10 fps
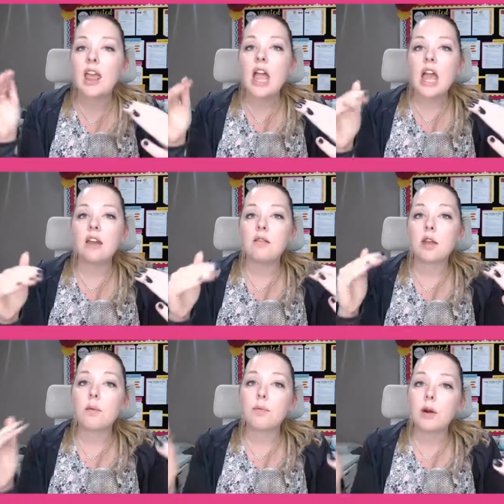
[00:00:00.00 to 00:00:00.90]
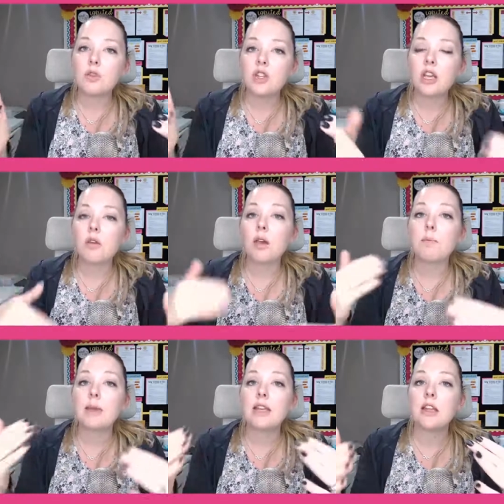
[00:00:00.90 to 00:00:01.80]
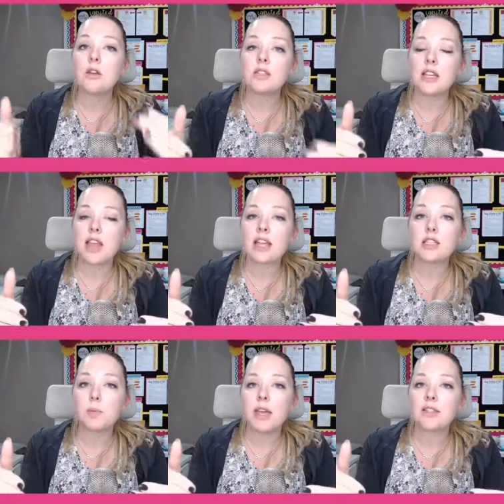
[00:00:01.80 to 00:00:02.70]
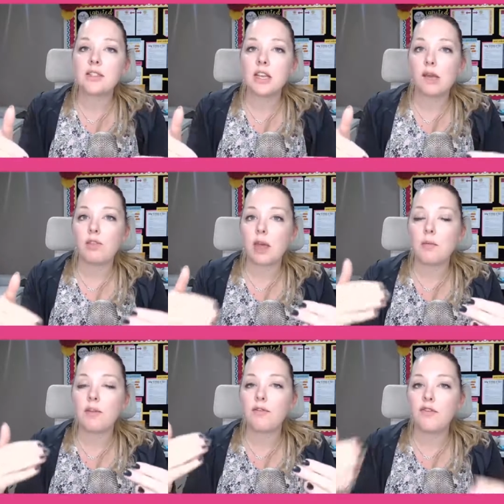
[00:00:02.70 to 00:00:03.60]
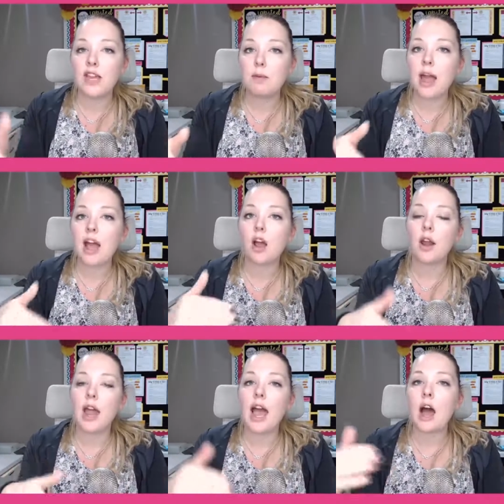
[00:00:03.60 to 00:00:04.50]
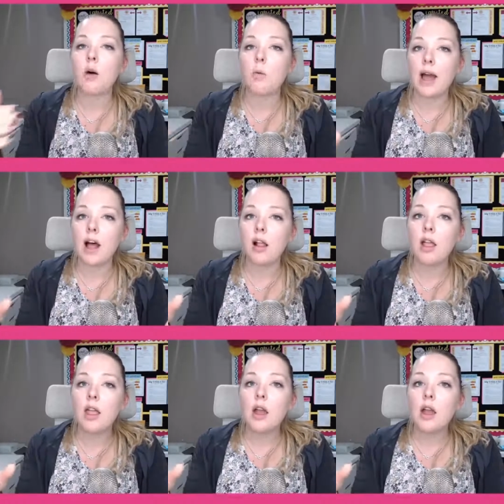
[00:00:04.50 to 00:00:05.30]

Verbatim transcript: And if they're approaching, you could be using that space to give them feedback on how well